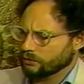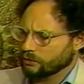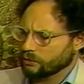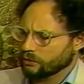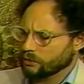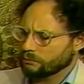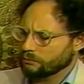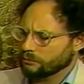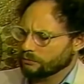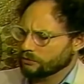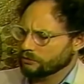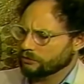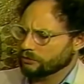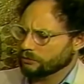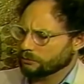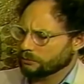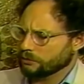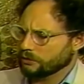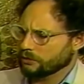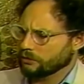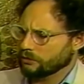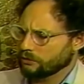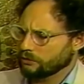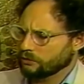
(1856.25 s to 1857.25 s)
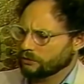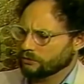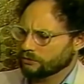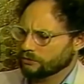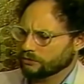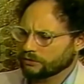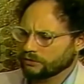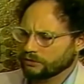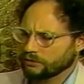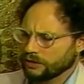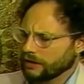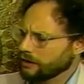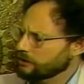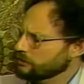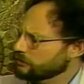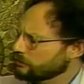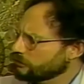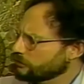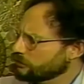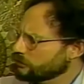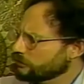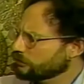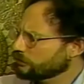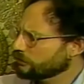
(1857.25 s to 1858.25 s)
or music being used in
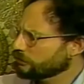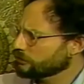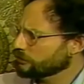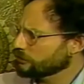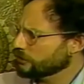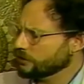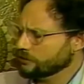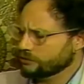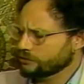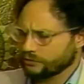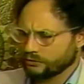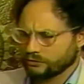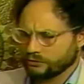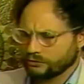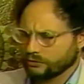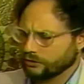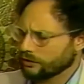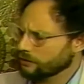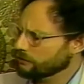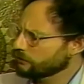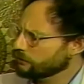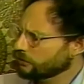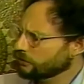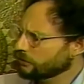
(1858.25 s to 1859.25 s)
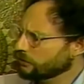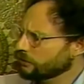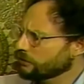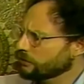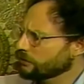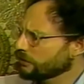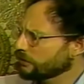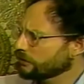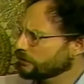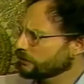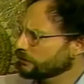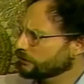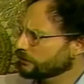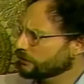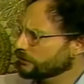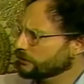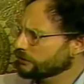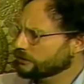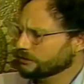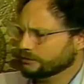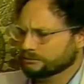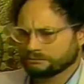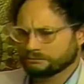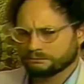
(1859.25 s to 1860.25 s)
ancient civilizations? I've heard
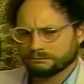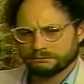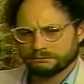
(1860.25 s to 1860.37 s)
that